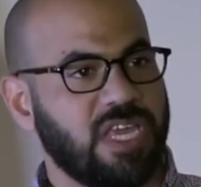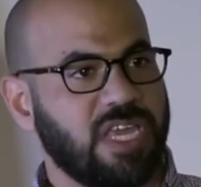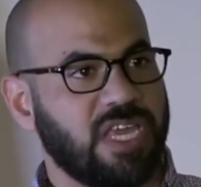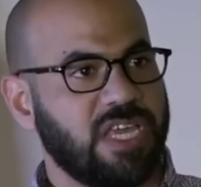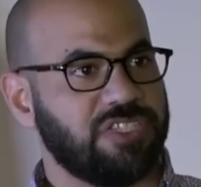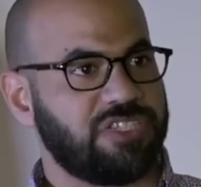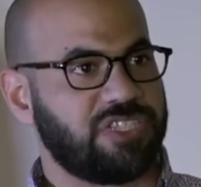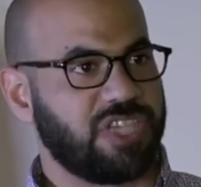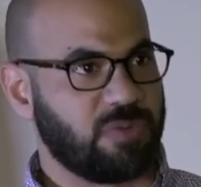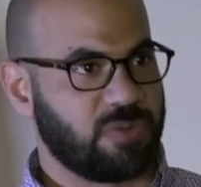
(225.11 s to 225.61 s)

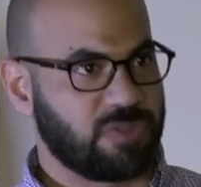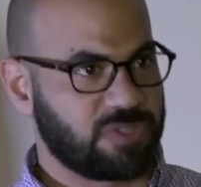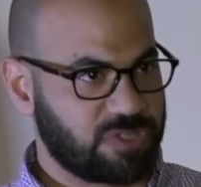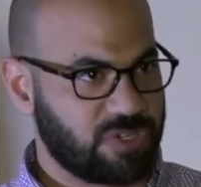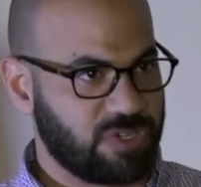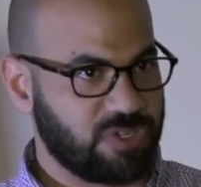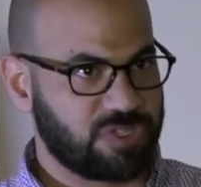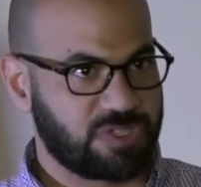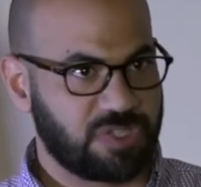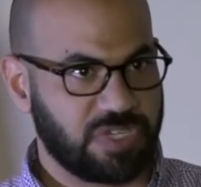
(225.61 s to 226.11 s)
in general
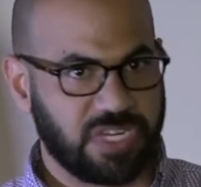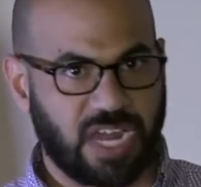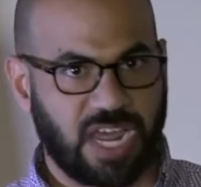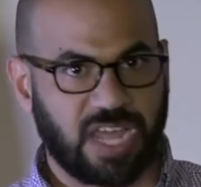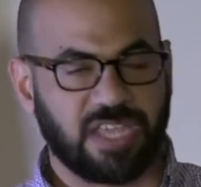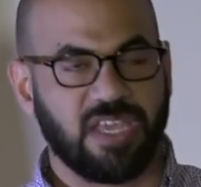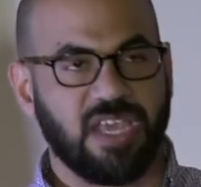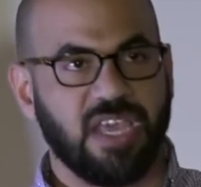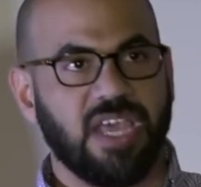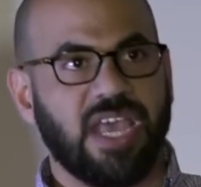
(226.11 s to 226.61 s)
surgery, and
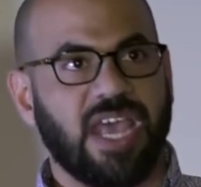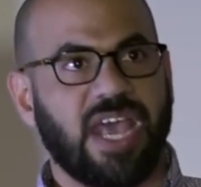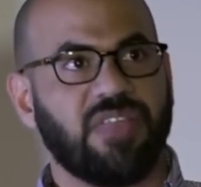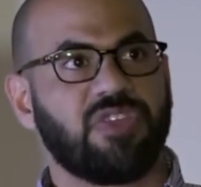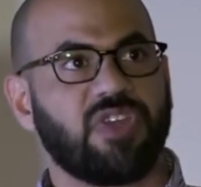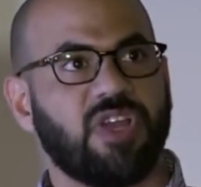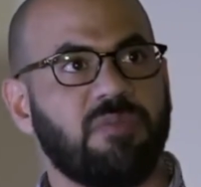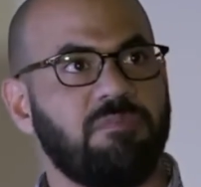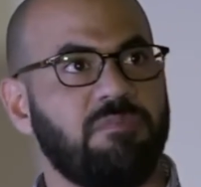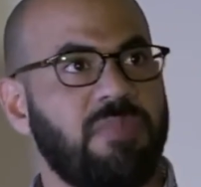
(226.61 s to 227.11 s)
I
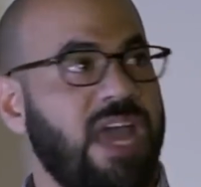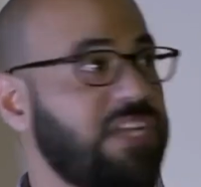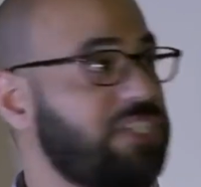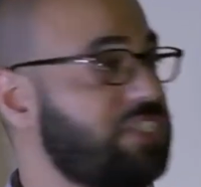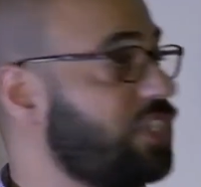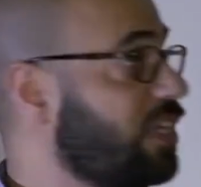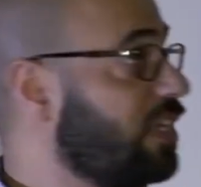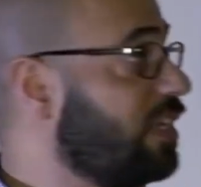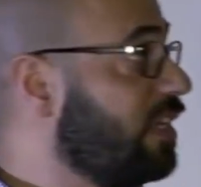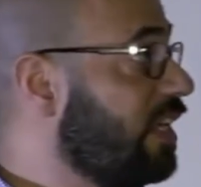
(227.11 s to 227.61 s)
ended up
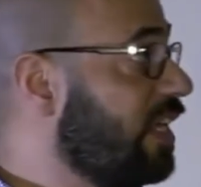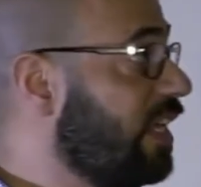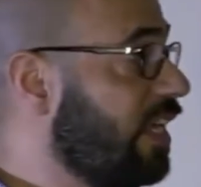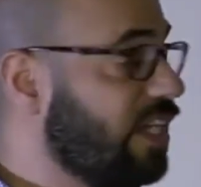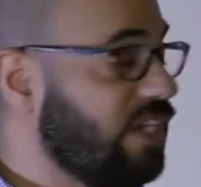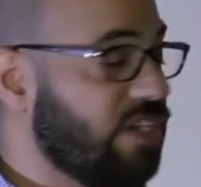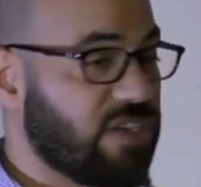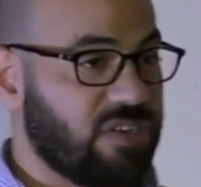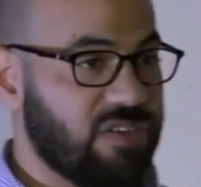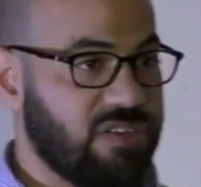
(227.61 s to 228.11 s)
matching
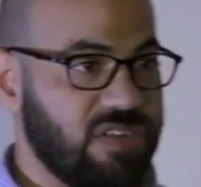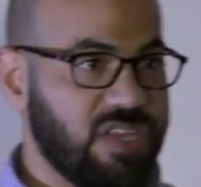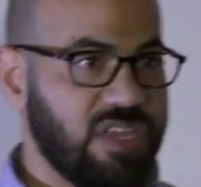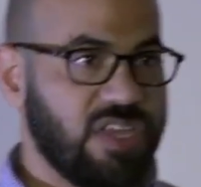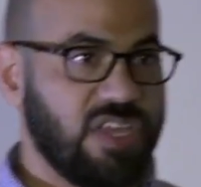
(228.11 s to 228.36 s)
here